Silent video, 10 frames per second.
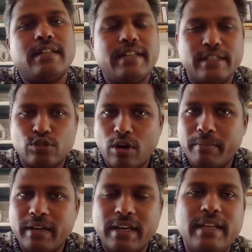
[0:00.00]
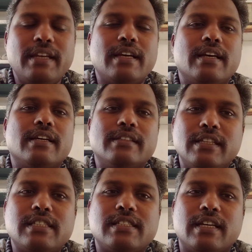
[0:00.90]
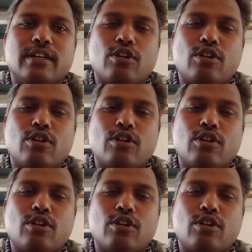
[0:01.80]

it is commonly this uh,